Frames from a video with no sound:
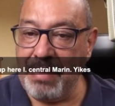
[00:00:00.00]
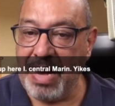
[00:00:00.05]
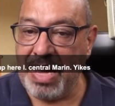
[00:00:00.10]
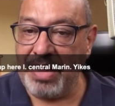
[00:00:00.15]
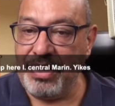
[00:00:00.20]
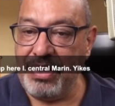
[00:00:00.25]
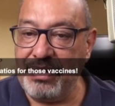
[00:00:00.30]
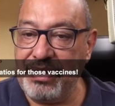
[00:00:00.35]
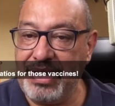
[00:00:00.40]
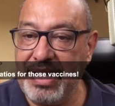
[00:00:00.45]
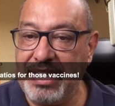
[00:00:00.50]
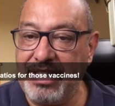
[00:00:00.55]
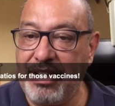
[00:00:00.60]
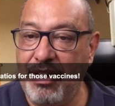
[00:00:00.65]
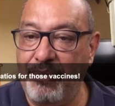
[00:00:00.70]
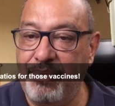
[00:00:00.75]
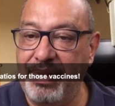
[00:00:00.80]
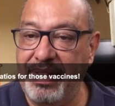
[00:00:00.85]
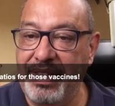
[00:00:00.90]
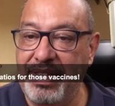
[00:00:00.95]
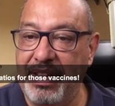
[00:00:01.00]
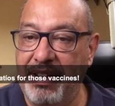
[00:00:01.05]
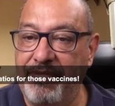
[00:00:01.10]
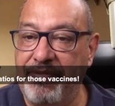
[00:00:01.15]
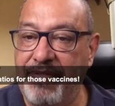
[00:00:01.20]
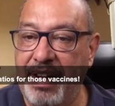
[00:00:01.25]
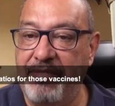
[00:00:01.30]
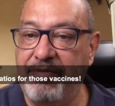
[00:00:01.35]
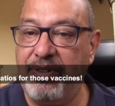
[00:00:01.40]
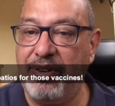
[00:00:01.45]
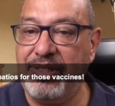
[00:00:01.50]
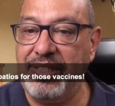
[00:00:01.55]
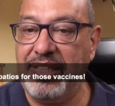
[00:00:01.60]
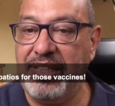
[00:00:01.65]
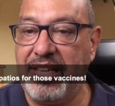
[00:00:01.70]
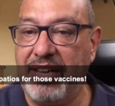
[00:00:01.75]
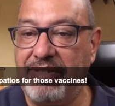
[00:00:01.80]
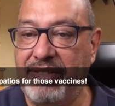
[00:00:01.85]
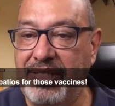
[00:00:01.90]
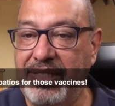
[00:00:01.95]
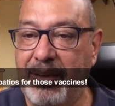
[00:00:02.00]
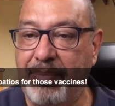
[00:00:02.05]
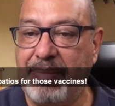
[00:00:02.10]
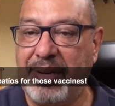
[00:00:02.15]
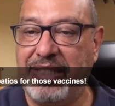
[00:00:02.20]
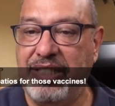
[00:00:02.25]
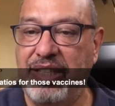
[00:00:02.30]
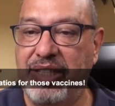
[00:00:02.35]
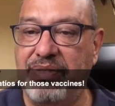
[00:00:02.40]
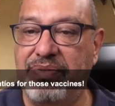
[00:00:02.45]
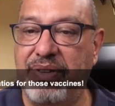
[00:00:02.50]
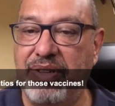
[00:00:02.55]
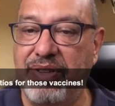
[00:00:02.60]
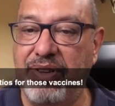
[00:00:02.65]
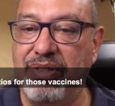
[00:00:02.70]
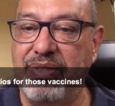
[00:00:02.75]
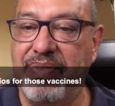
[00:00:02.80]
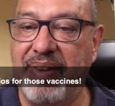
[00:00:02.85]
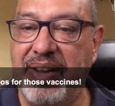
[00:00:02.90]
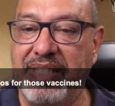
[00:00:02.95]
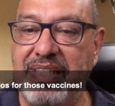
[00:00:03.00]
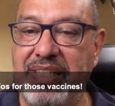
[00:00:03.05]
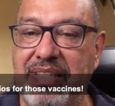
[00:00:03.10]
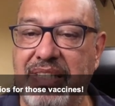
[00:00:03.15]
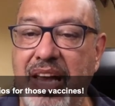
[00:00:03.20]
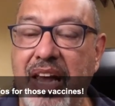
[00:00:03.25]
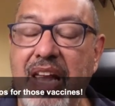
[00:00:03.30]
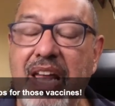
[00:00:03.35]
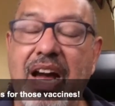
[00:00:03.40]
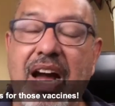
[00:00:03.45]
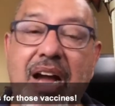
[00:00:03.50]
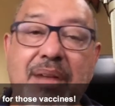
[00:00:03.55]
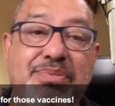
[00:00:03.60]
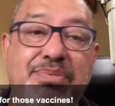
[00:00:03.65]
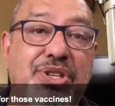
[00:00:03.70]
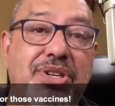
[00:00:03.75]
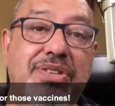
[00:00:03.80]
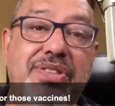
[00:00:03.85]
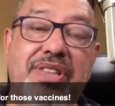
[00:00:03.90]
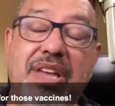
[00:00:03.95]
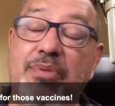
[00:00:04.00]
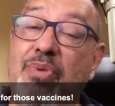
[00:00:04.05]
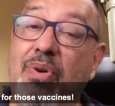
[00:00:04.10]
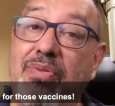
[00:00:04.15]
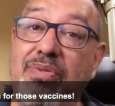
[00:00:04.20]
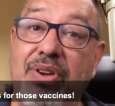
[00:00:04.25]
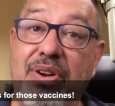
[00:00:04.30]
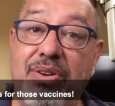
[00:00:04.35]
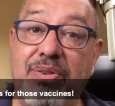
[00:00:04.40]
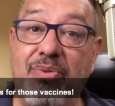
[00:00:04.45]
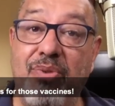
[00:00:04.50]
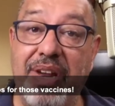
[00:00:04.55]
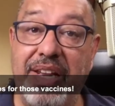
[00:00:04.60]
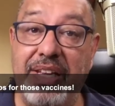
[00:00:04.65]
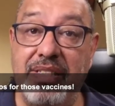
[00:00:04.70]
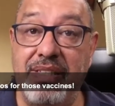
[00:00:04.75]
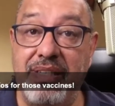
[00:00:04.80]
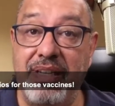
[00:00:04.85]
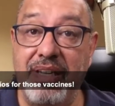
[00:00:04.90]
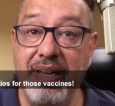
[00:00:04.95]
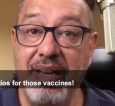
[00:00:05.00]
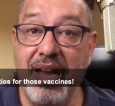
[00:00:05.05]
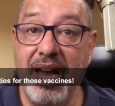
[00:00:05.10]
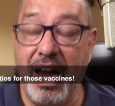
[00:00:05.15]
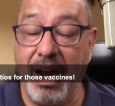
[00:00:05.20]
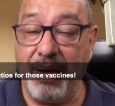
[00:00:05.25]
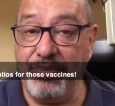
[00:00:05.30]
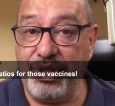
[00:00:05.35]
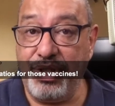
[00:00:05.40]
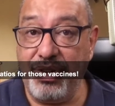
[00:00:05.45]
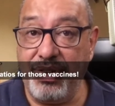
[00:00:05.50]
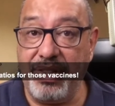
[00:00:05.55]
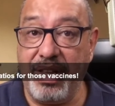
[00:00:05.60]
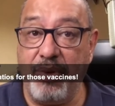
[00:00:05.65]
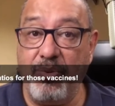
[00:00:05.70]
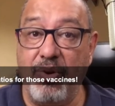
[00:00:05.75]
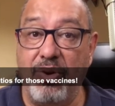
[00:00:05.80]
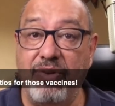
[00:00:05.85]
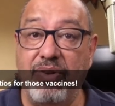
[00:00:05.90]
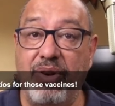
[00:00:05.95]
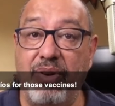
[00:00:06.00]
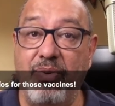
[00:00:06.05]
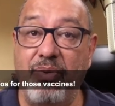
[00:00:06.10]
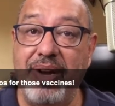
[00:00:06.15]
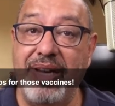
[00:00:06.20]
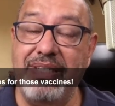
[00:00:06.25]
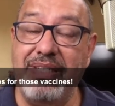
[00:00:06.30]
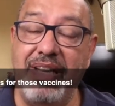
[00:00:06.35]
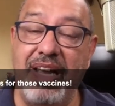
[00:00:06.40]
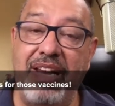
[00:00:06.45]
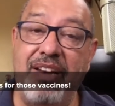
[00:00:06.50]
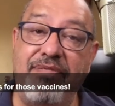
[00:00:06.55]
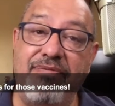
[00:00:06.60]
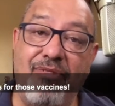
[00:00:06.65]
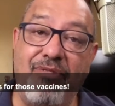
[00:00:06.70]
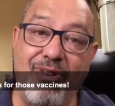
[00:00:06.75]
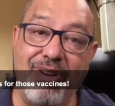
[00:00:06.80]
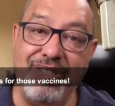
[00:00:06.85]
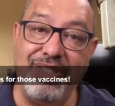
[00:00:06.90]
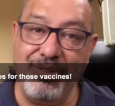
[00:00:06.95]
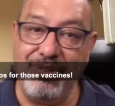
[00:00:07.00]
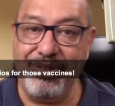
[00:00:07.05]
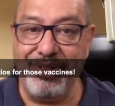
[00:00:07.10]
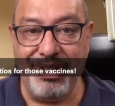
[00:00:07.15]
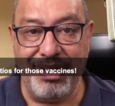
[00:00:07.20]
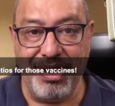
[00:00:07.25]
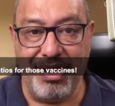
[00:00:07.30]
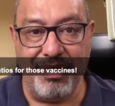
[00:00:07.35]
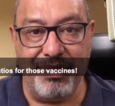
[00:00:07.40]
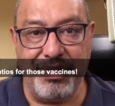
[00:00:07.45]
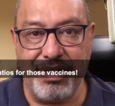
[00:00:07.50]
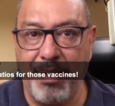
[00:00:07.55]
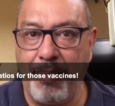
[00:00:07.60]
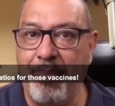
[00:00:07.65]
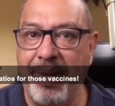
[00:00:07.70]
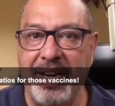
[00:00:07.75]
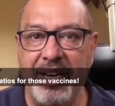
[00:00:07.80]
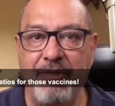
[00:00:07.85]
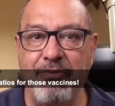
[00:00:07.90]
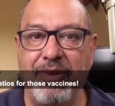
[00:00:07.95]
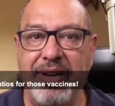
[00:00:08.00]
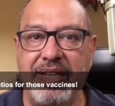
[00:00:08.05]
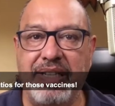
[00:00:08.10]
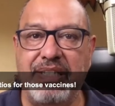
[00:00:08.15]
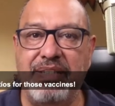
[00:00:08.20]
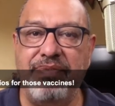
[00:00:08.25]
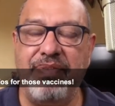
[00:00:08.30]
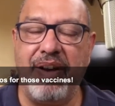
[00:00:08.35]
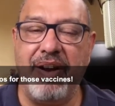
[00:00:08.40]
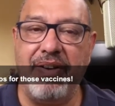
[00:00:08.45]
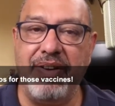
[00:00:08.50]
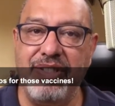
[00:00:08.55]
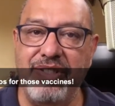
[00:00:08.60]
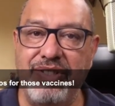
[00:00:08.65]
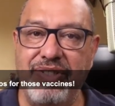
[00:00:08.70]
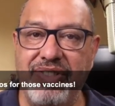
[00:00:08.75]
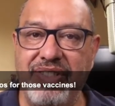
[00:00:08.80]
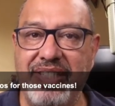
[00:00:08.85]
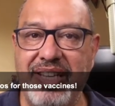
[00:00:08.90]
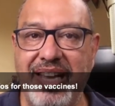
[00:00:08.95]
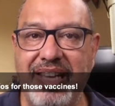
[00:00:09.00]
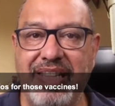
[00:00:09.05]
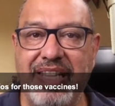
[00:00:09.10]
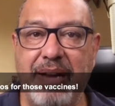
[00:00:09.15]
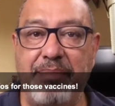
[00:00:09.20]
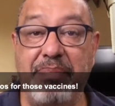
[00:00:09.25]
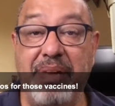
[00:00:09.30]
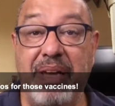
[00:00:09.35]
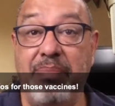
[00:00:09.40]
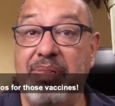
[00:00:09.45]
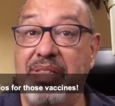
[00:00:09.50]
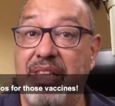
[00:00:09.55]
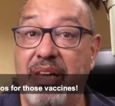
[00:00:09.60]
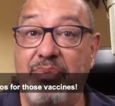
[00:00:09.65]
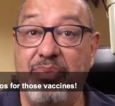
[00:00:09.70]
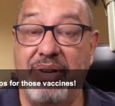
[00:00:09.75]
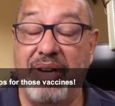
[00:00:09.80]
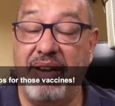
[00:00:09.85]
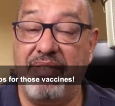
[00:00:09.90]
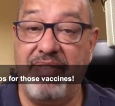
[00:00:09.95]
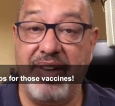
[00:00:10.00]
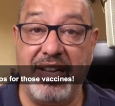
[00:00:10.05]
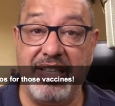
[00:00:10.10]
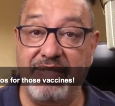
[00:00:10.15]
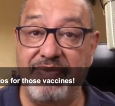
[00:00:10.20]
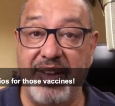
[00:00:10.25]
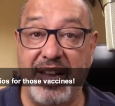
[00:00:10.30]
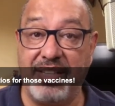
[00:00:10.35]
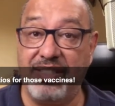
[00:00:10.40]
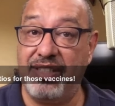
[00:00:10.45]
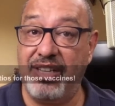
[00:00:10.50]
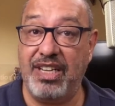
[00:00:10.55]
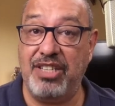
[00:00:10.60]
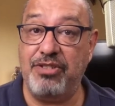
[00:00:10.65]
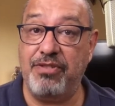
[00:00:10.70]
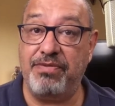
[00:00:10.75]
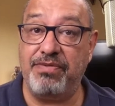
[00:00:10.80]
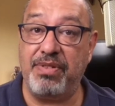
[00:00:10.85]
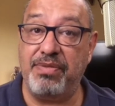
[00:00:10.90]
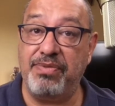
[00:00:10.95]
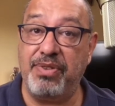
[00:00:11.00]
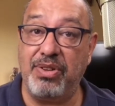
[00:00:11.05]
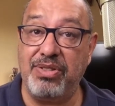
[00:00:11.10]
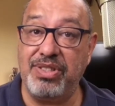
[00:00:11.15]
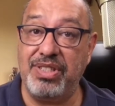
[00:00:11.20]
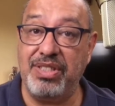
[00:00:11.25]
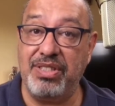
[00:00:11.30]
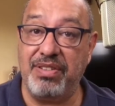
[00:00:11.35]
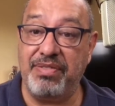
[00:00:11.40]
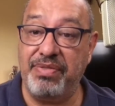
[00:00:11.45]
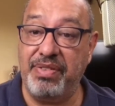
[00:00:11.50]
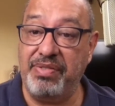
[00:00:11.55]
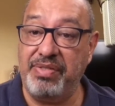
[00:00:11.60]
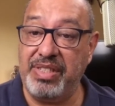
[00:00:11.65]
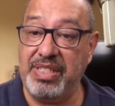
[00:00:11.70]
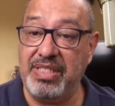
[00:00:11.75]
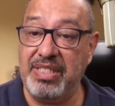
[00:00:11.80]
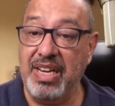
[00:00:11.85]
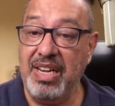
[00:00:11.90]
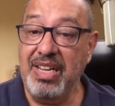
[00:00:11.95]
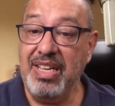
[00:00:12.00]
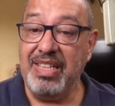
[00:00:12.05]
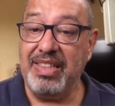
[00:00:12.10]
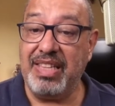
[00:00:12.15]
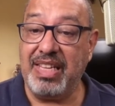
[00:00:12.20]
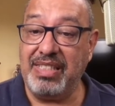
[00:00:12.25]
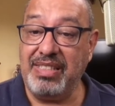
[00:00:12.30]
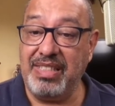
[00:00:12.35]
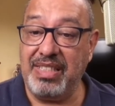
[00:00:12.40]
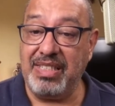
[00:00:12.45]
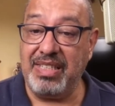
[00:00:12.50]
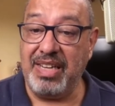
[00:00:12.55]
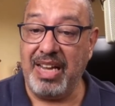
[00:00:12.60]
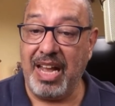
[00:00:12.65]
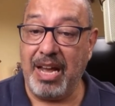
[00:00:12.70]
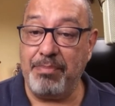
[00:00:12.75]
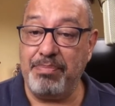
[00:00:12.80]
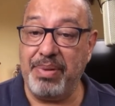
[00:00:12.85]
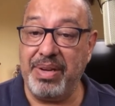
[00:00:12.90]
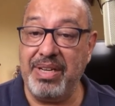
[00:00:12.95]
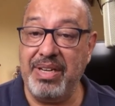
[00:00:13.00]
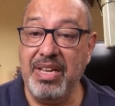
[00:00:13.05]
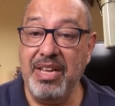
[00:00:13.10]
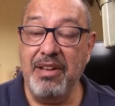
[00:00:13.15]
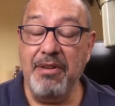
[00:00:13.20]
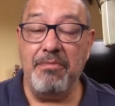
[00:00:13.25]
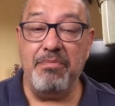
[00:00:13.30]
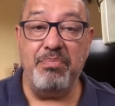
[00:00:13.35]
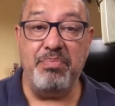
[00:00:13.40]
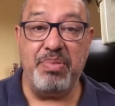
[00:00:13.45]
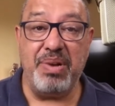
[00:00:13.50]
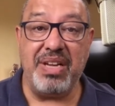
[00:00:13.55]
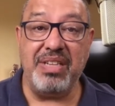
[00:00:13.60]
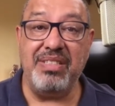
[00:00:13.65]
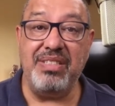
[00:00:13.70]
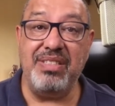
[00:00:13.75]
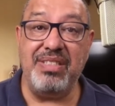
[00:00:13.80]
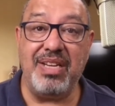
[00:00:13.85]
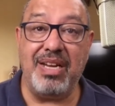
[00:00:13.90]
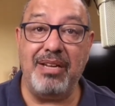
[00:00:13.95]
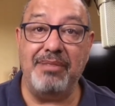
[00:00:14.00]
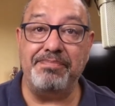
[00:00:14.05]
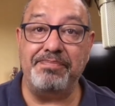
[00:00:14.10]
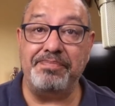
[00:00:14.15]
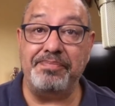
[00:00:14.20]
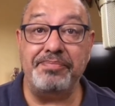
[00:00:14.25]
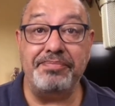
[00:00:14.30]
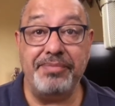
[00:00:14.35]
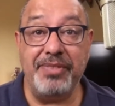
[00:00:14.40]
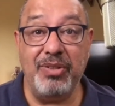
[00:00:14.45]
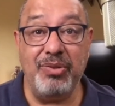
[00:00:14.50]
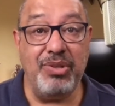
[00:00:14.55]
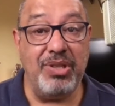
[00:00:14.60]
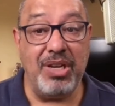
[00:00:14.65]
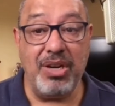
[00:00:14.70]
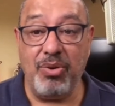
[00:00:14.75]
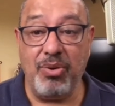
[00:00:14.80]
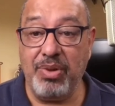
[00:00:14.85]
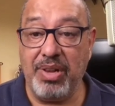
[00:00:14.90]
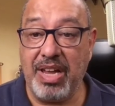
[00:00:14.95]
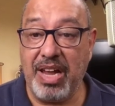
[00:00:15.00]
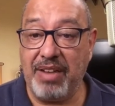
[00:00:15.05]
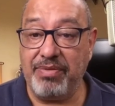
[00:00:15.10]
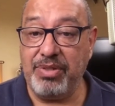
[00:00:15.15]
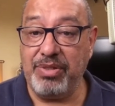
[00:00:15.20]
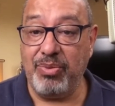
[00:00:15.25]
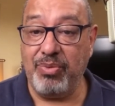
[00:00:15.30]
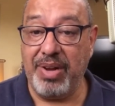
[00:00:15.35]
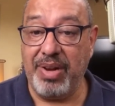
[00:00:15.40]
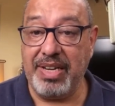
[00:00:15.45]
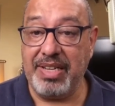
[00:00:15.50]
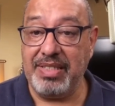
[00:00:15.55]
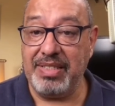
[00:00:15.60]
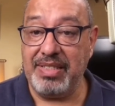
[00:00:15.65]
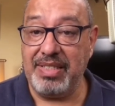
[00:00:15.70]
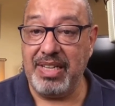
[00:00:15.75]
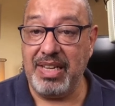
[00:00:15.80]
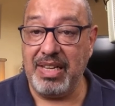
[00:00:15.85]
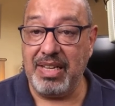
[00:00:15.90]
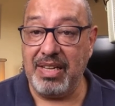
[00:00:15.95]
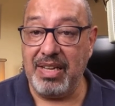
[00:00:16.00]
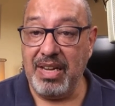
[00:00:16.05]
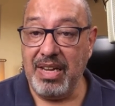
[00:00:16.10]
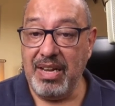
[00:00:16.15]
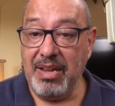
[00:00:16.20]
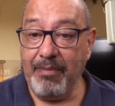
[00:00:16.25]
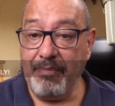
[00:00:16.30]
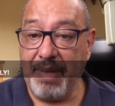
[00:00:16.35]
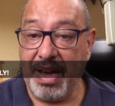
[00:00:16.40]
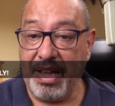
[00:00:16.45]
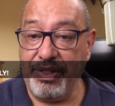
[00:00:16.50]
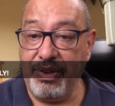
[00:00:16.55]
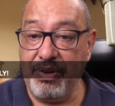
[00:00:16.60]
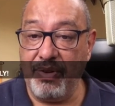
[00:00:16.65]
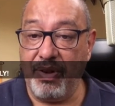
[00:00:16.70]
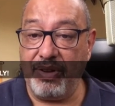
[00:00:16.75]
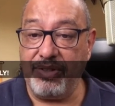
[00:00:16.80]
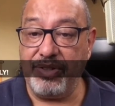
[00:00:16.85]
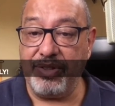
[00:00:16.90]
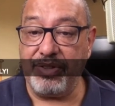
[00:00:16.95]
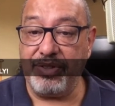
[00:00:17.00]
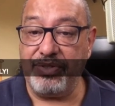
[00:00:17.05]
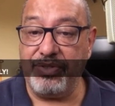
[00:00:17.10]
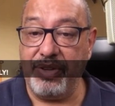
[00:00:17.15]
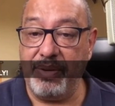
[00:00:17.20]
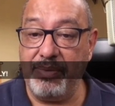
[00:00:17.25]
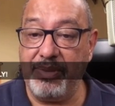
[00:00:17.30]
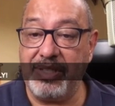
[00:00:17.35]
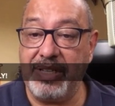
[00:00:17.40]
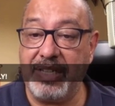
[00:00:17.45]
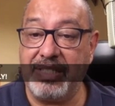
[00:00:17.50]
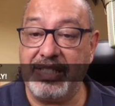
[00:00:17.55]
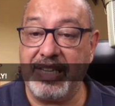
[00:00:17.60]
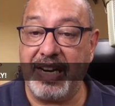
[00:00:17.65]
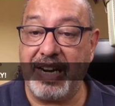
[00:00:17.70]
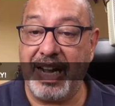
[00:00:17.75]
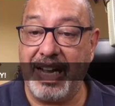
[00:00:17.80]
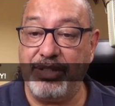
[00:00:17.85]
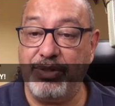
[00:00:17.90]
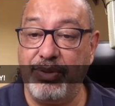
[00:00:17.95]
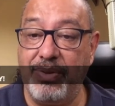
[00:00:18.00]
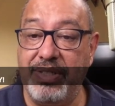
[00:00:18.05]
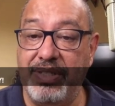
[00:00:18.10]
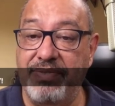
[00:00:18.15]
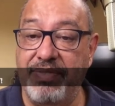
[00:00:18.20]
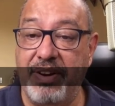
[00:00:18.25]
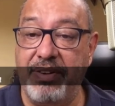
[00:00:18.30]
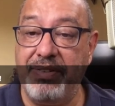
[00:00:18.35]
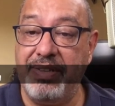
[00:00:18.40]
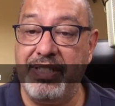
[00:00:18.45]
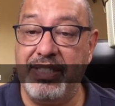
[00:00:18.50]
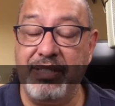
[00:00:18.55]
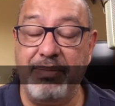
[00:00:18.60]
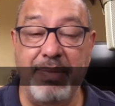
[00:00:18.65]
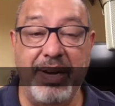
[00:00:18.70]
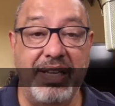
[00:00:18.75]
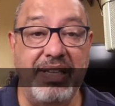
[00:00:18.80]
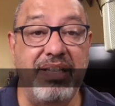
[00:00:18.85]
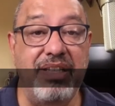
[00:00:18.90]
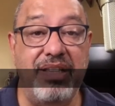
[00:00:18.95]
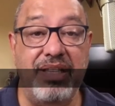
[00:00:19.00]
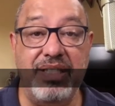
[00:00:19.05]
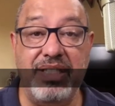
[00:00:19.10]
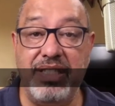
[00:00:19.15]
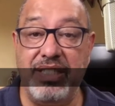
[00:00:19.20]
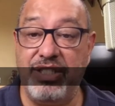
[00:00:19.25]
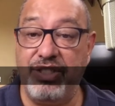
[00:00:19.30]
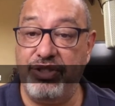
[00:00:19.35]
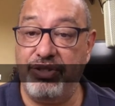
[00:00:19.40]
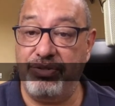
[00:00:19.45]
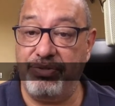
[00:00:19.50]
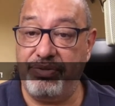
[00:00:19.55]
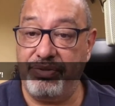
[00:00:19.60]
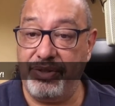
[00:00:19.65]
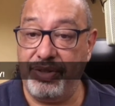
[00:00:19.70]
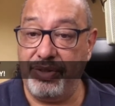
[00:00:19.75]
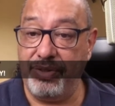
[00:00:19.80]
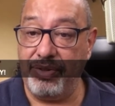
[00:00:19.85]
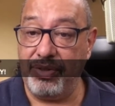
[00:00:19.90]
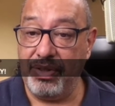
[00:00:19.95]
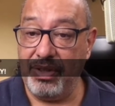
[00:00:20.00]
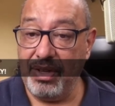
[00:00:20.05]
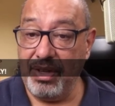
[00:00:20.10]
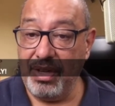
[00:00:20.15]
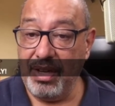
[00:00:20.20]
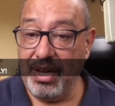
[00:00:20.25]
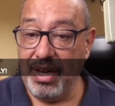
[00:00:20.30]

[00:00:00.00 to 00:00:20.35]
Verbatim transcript: Matthew says hopefully they'll find 14,000 tapatios for those vaccines. I'm sure they won't go to waste. I'm sure they won't go to waste. And of course, you know, somebody went as far as to say that maybe they would advance vaccination for folks in their 50s. That didn't happen. But, um, you know, we'll have to wait and see. Matthew also contributes that Sargasso is very smelly. This is true.